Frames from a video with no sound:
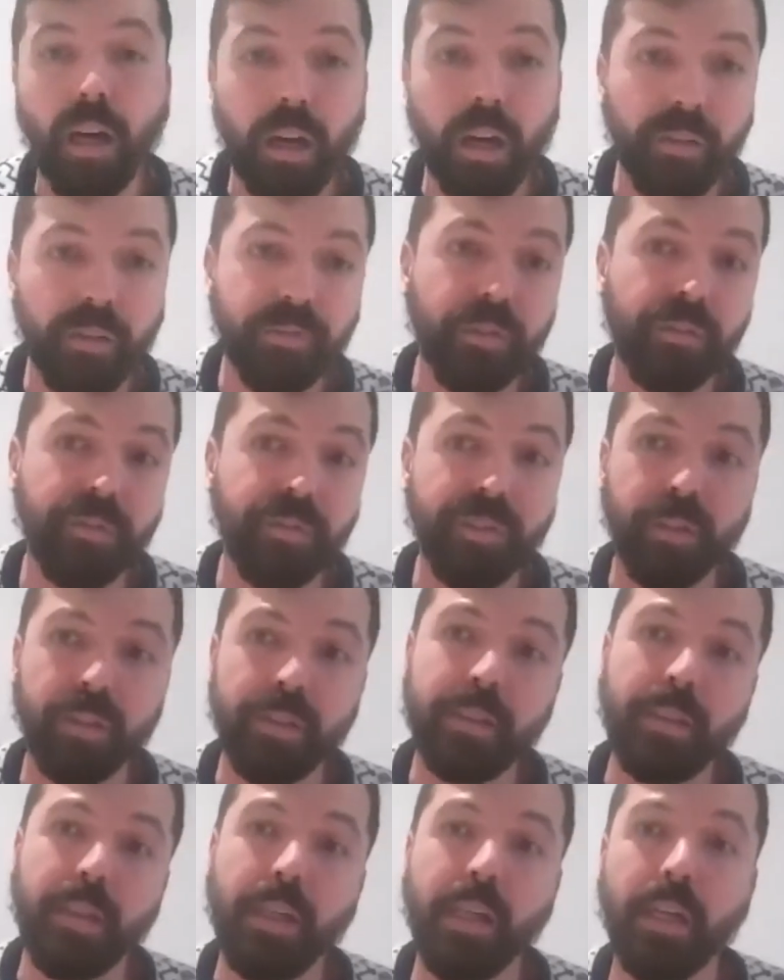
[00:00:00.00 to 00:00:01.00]
half of your
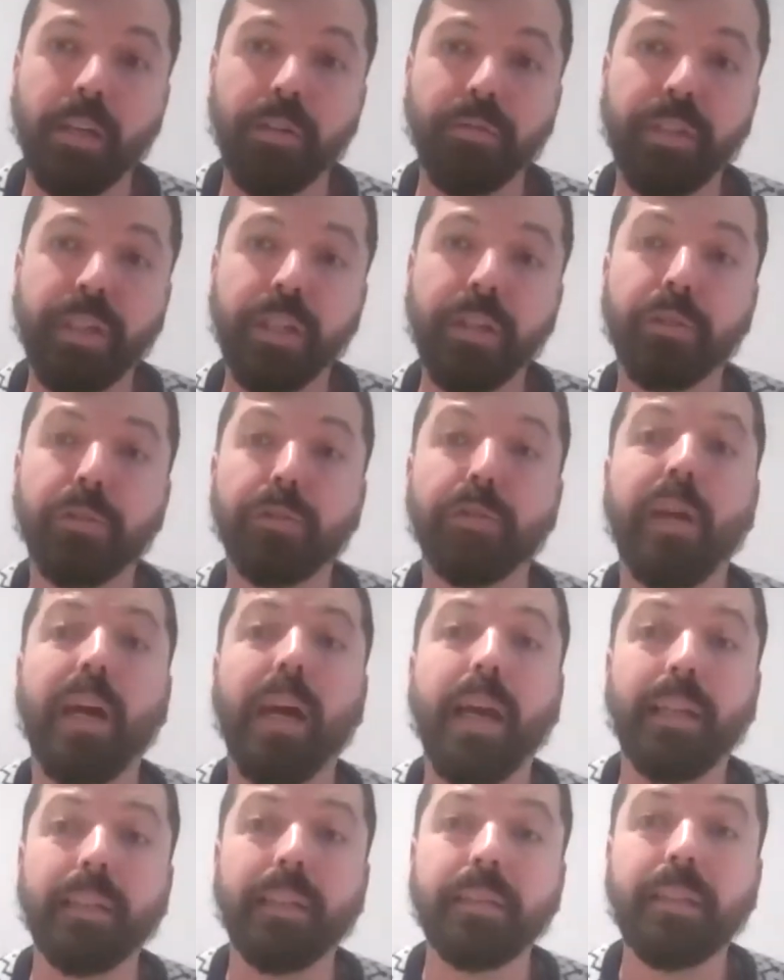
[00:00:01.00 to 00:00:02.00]
salary on
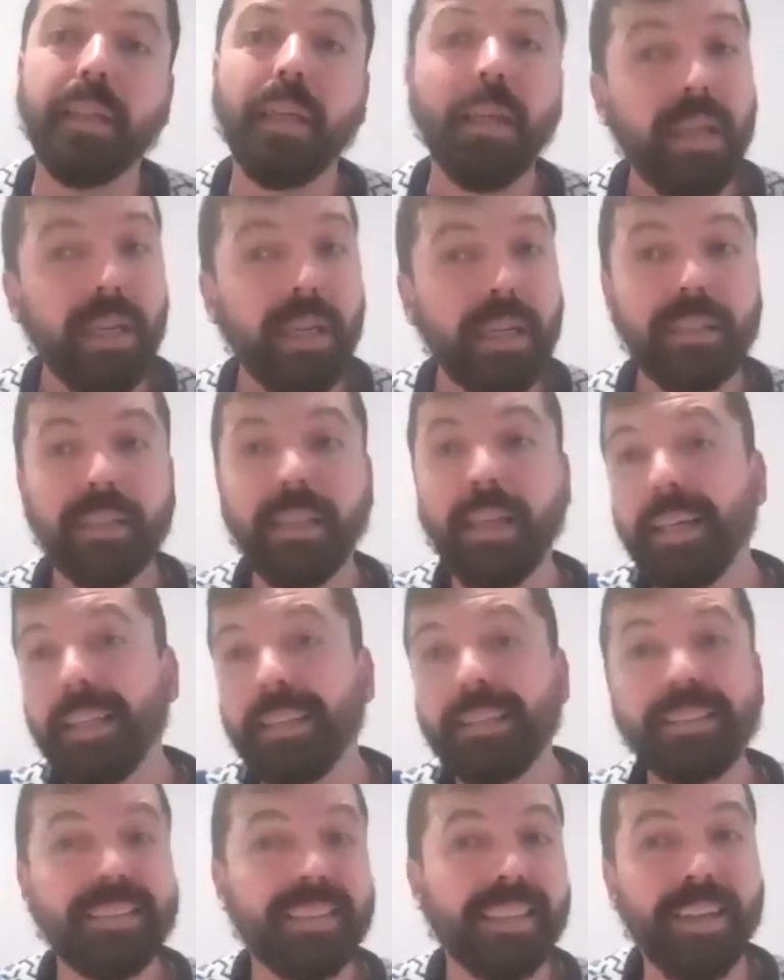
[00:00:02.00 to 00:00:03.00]
rent,
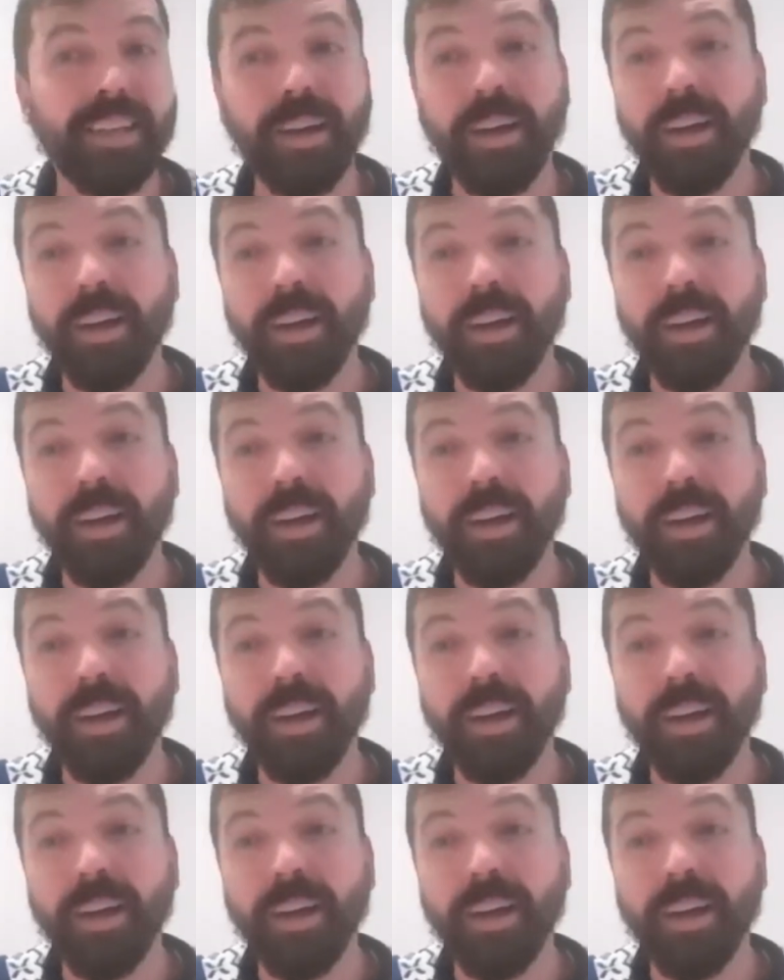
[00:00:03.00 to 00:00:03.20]
that's,